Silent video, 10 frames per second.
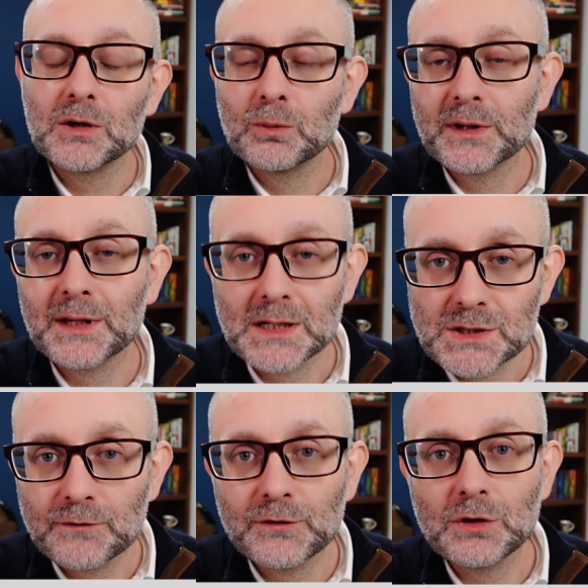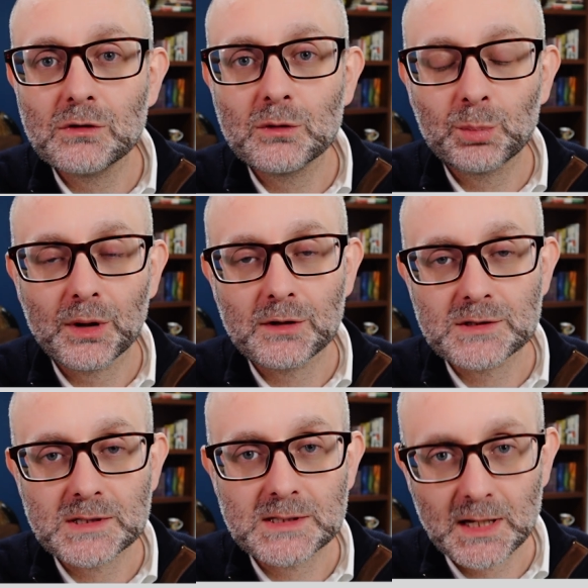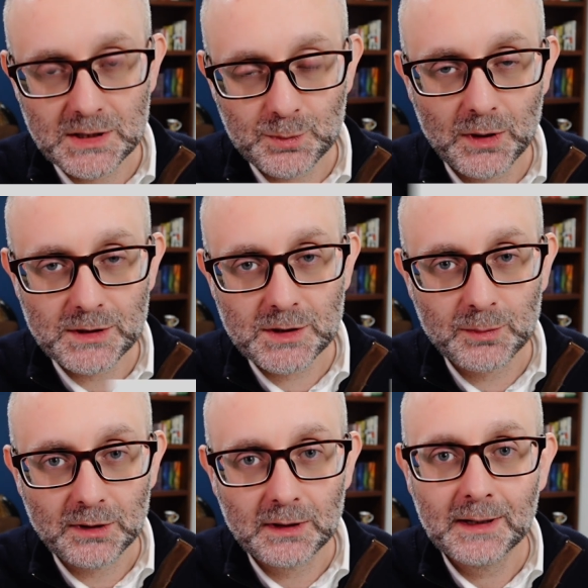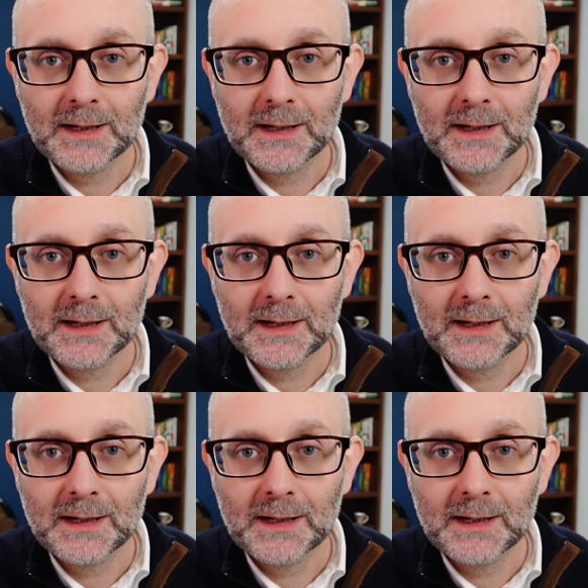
with as few pauses as possible.